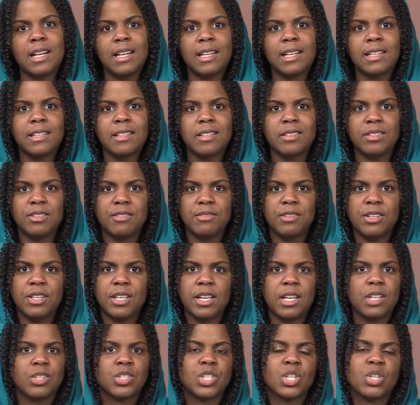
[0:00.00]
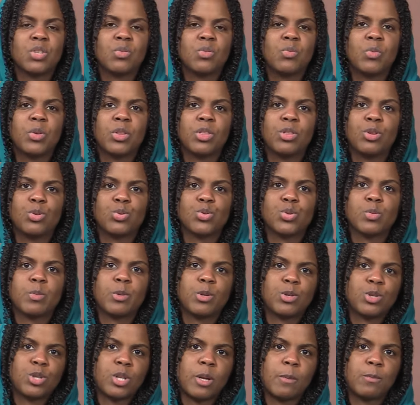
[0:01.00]
identification with those
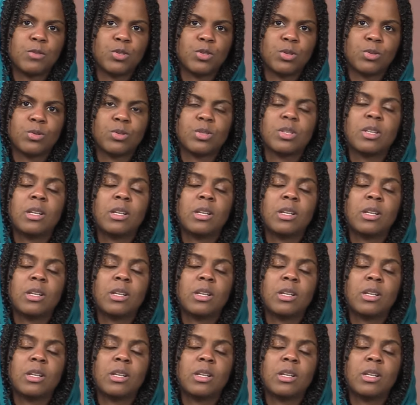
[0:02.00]
perceptions,